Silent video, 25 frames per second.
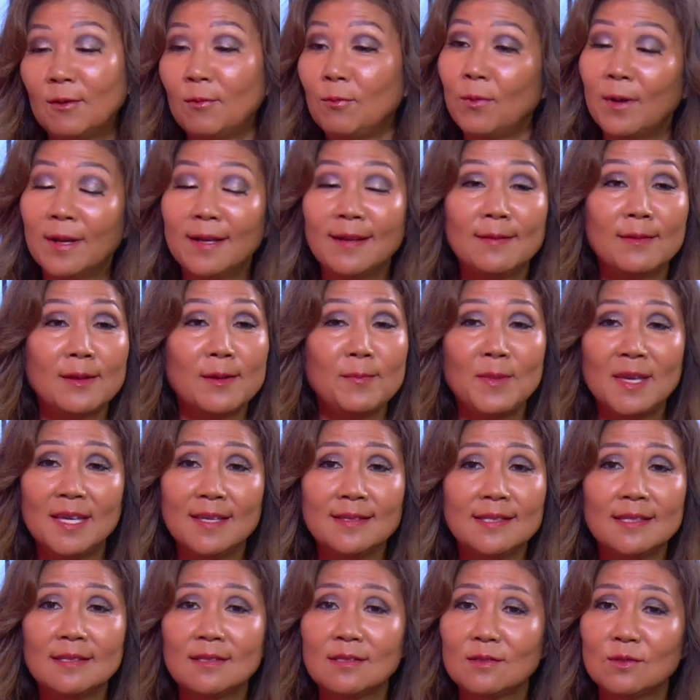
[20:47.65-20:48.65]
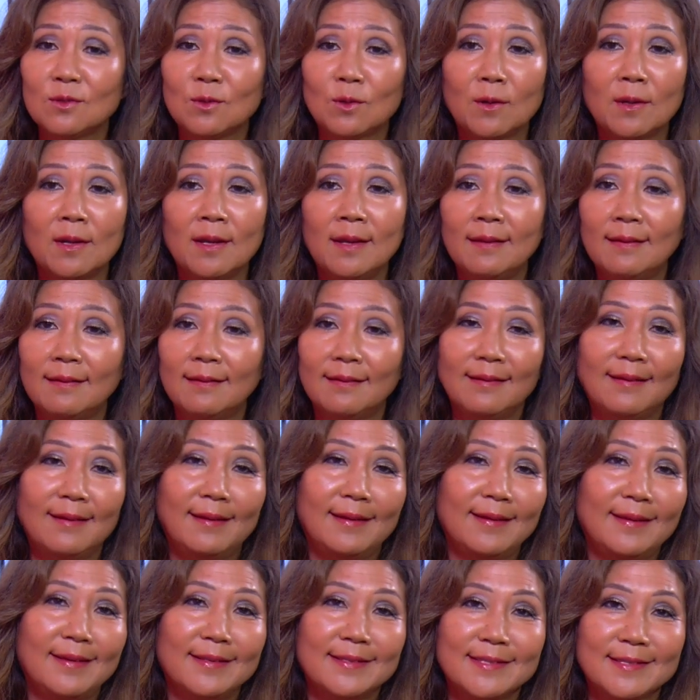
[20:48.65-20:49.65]
what an amazing story.
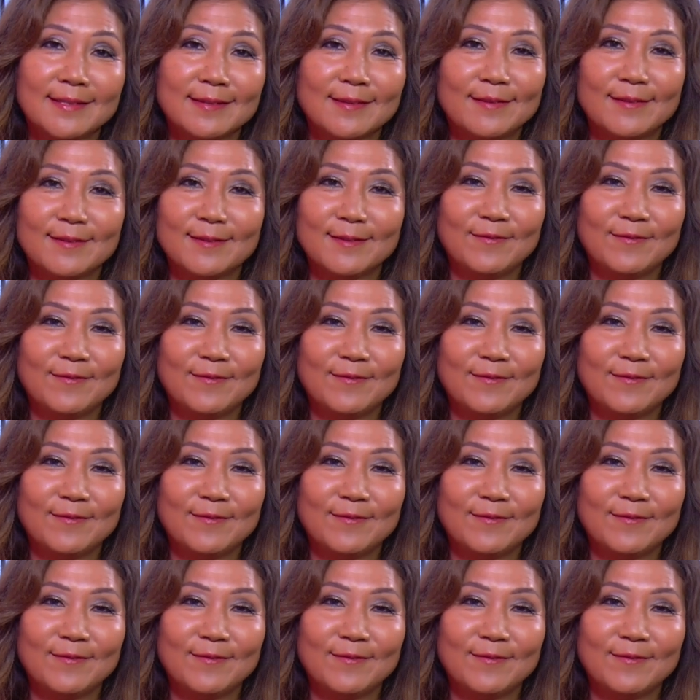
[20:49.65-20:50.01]
And it's